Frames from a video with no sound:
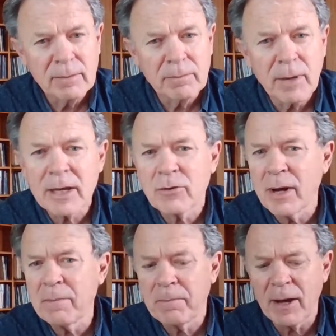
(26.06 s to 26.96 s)
My
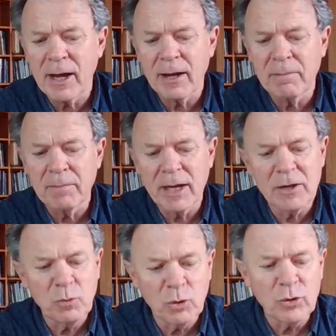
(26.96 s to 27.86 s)
grandpa
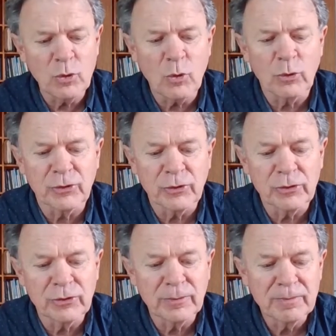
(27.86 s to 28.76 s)
made wooden
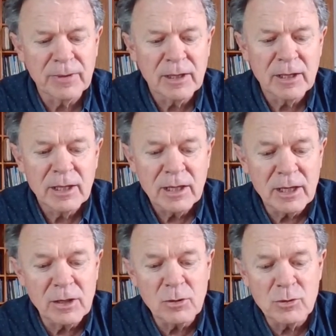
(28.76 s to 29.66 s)
horses.
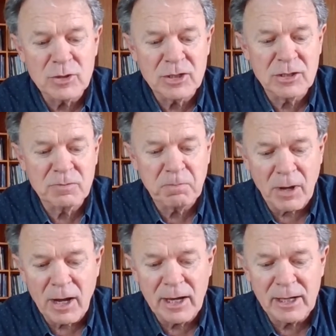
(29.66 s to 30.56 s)
He used
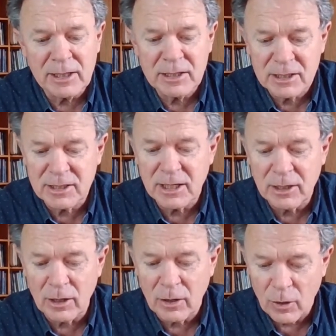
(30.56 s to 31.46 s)
pine,
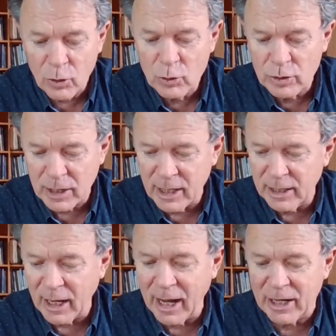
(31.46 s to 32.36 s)
cedar, oak,
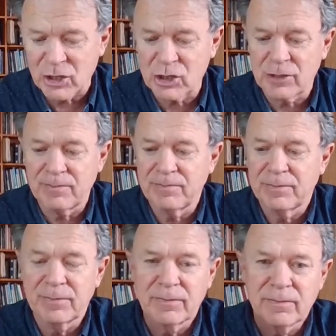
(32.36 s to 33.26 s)
and ash.
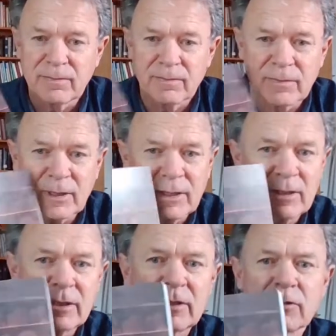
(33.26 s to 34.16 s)

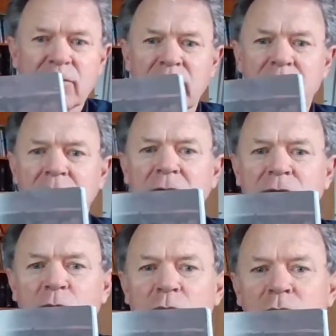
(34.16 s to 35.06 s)
And there's
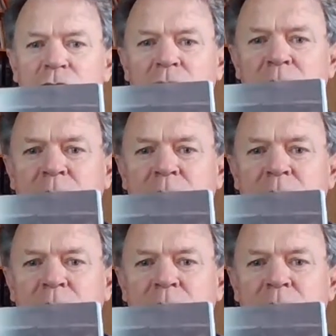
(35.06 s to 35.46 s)
Grandpa's workshop.